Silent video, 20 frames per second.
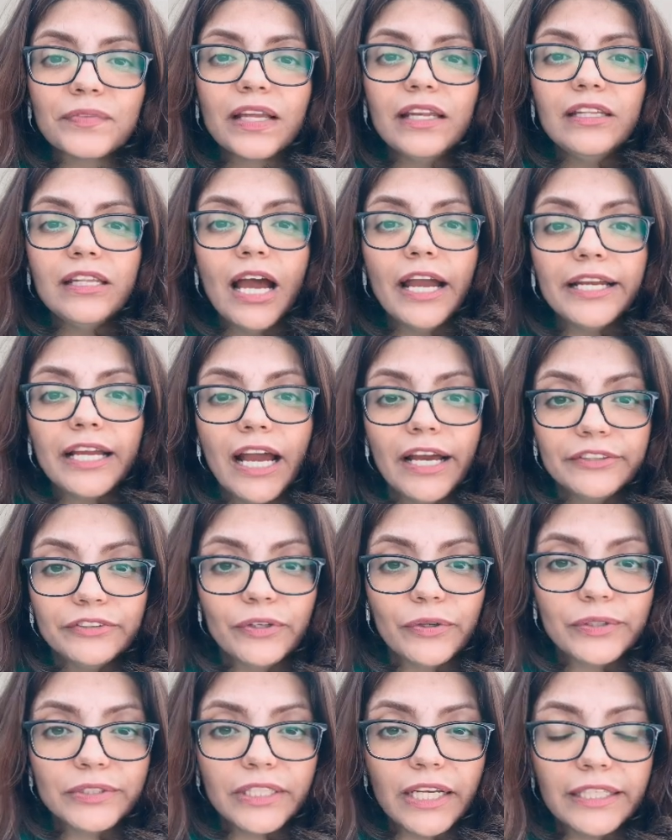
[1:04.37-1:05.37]
like
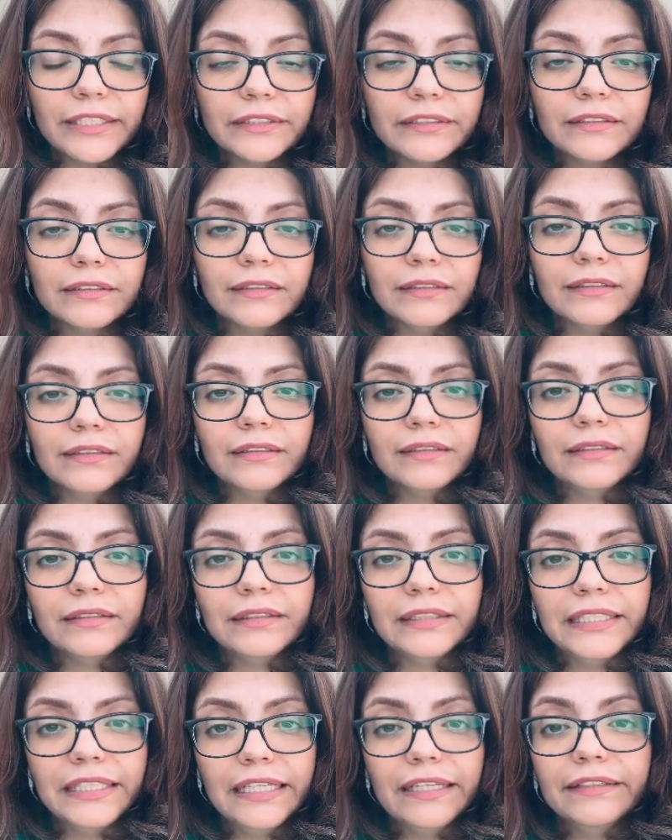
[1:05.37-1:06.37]
hydroxide
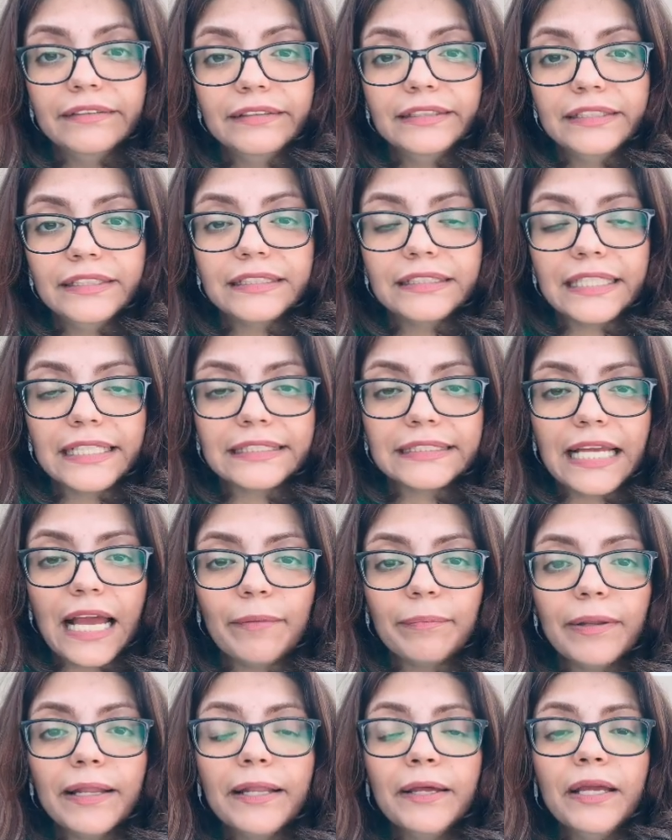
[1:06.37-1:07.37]
here in this
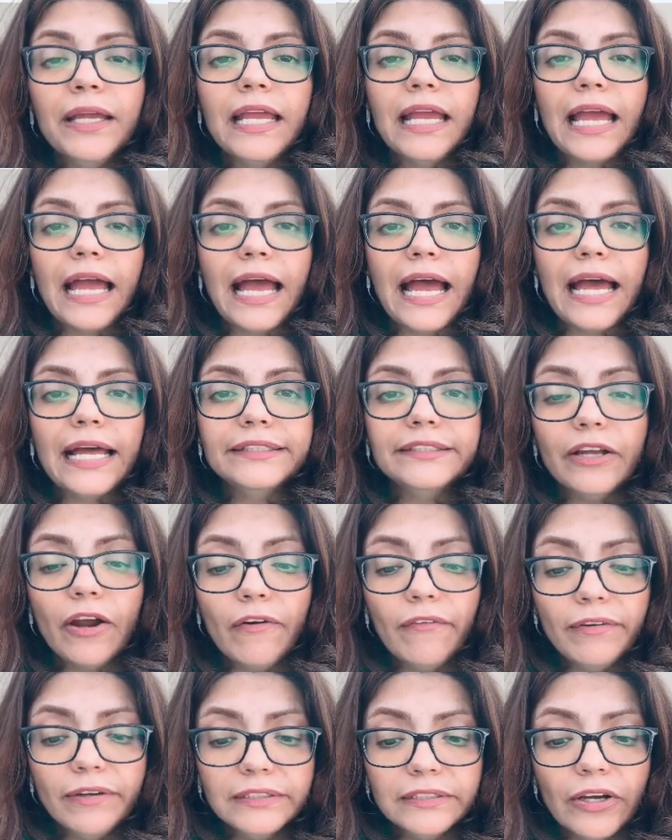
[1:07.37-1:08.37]
example. And
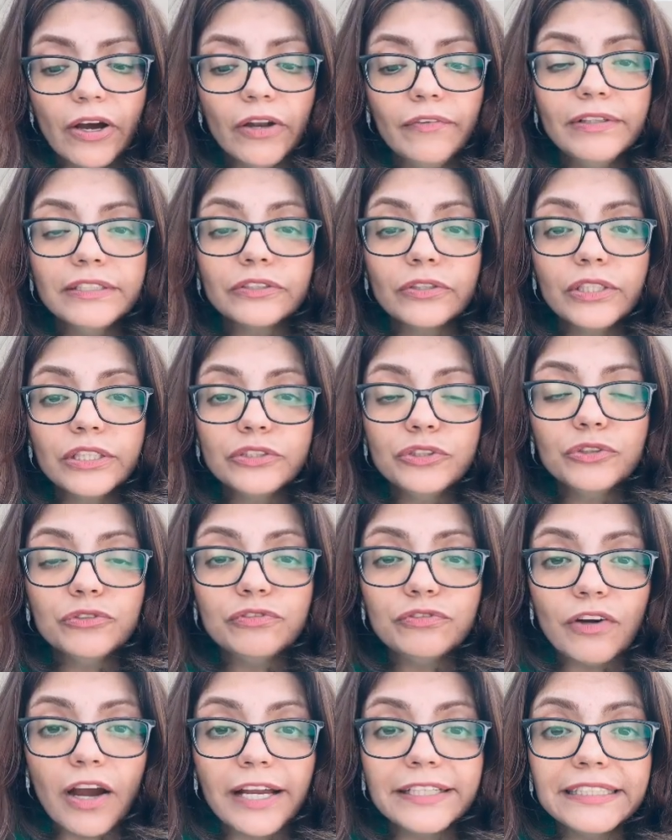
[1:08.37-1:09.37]
I was always going to
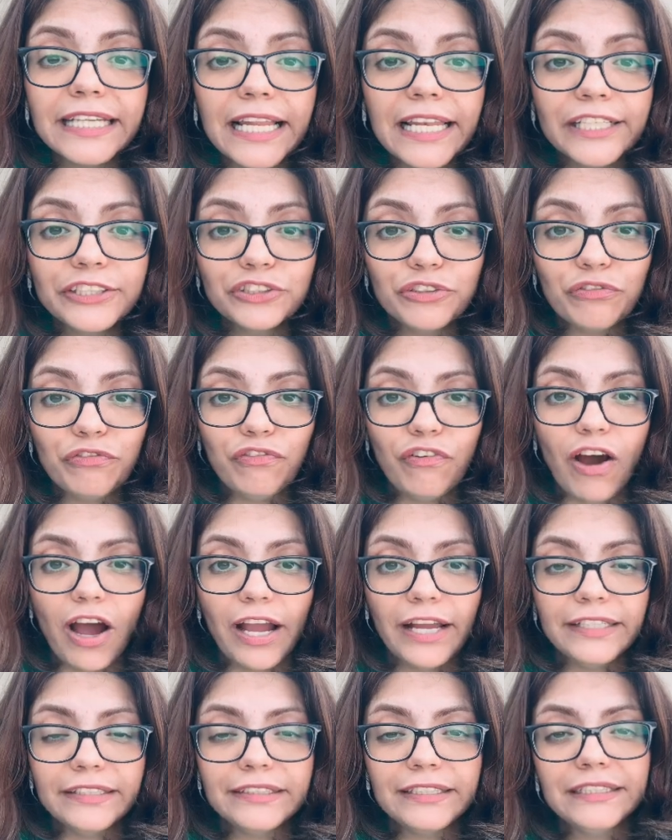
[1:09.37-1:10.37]
find the
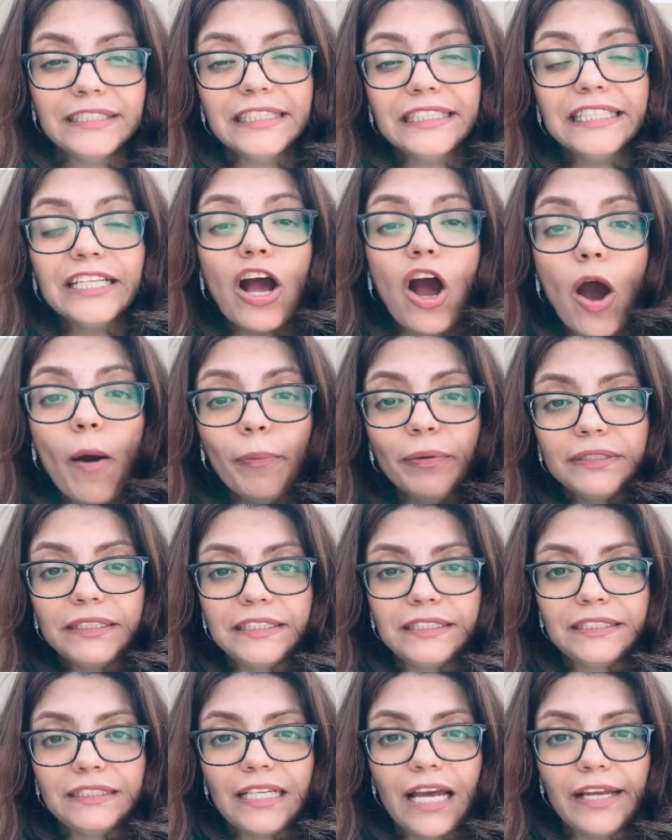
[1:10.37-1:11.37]
electrophile. This is the
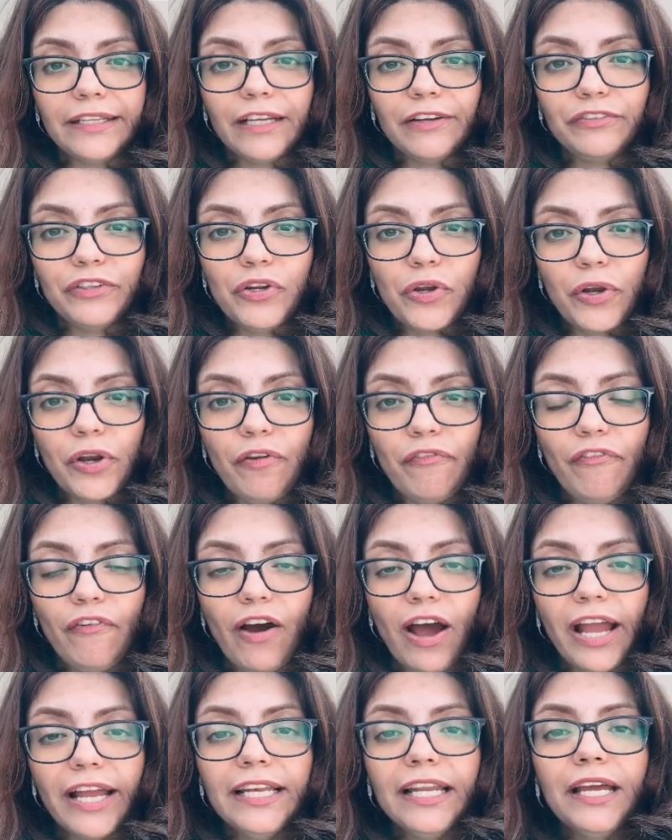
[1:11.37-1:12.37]
opposite side of the
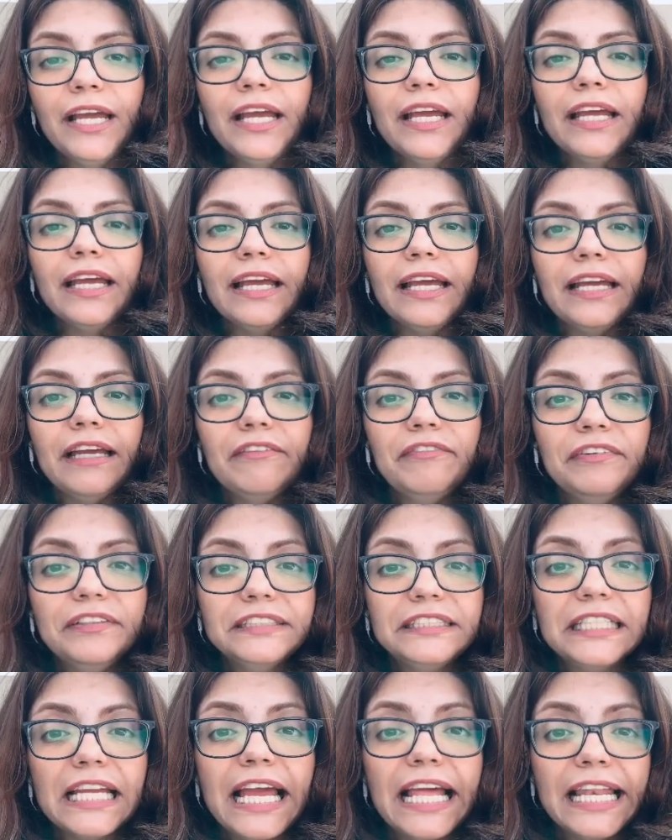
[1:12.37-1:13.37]
nucleophile
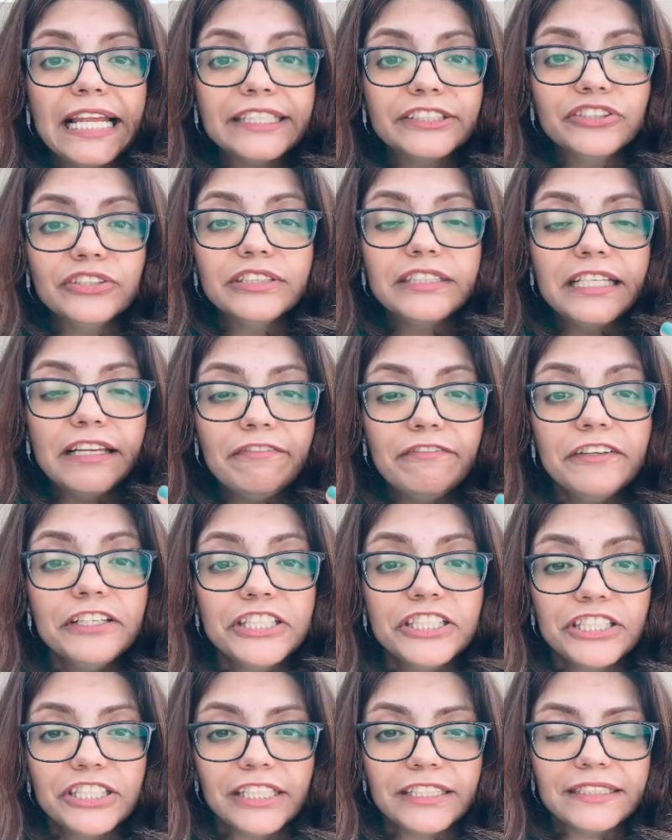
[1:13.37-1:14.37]
with electron
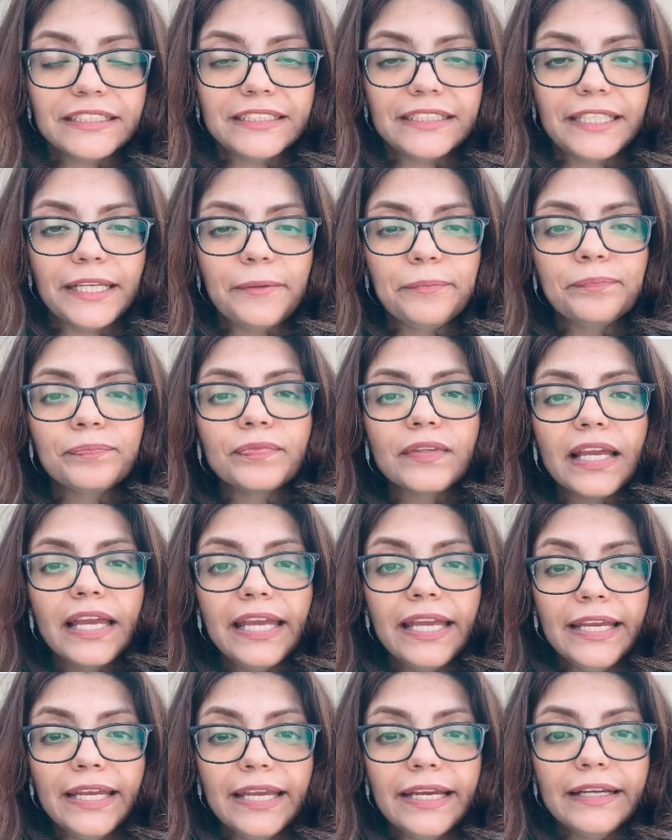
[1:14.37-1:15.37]
deficiency.
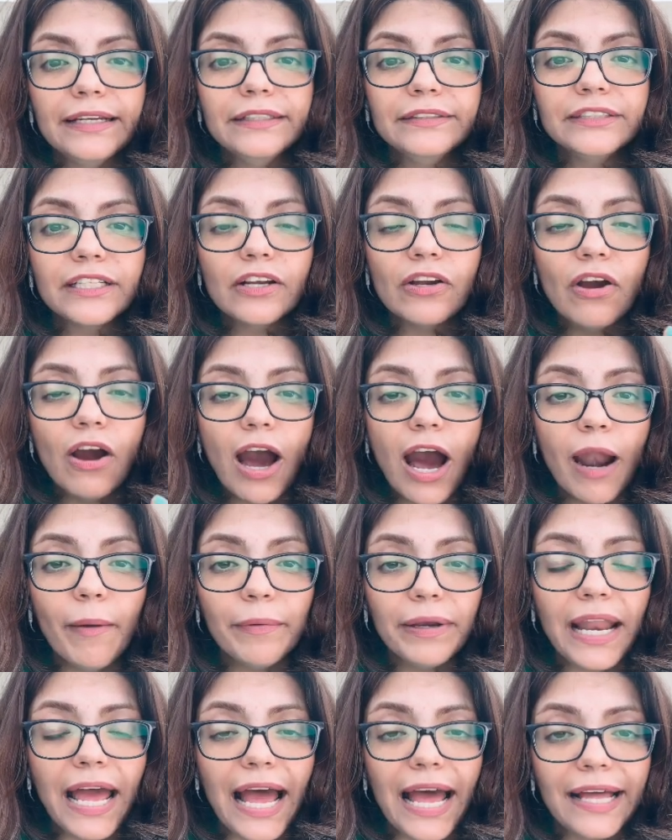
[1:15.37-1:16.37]
Here, the
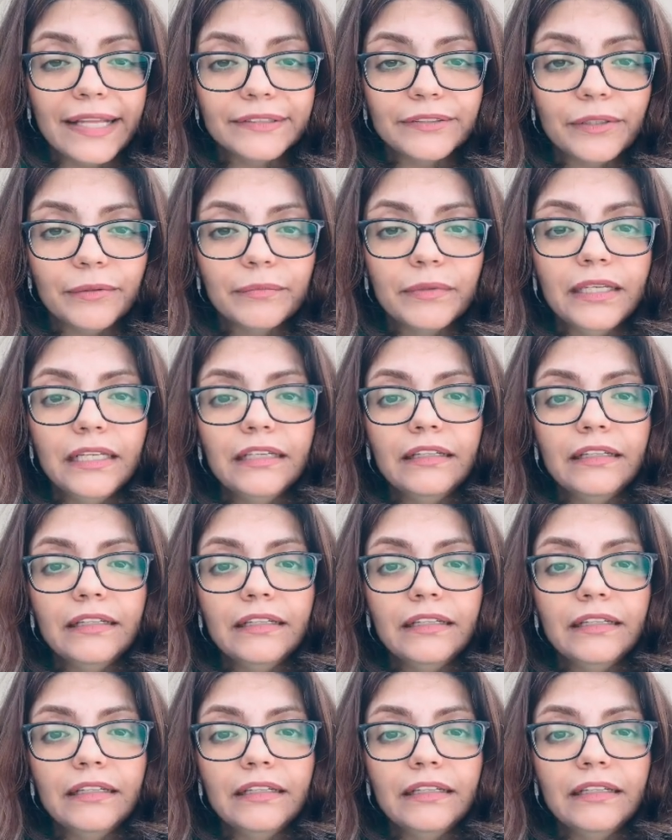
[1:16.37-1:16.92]
carbon atom